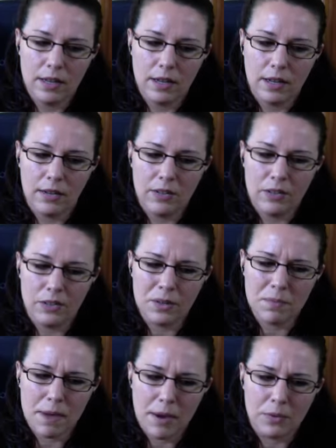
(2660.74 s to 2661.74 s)
a good
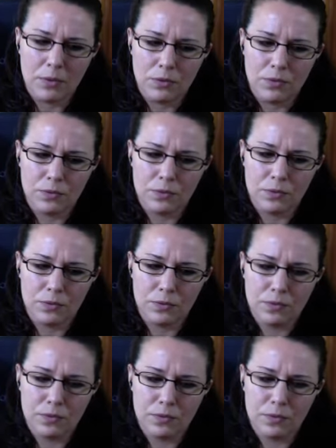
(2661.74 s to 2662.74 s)
amount of
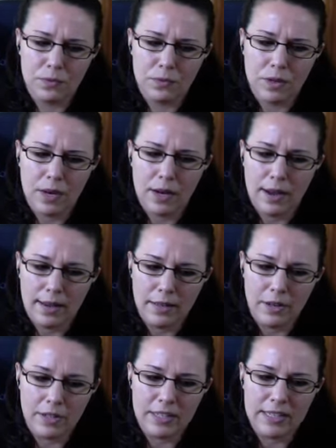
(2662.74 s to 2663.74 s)

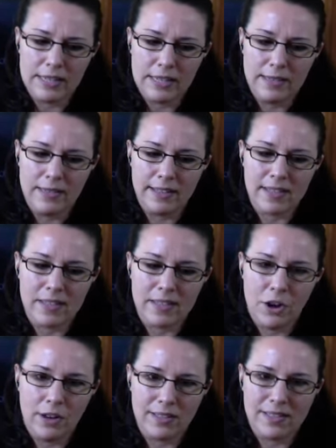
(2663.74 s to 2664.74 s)
hierarchy that's
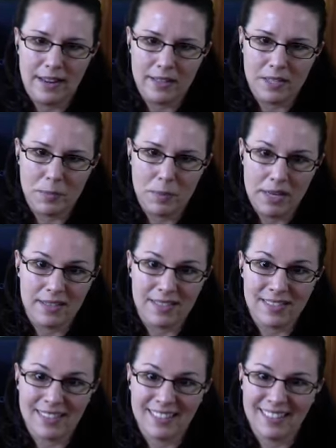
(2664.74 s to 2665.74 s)
not
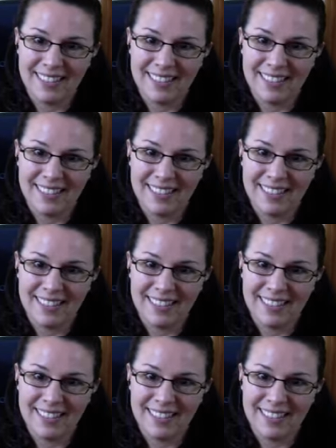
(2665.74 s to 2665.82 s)
status-based.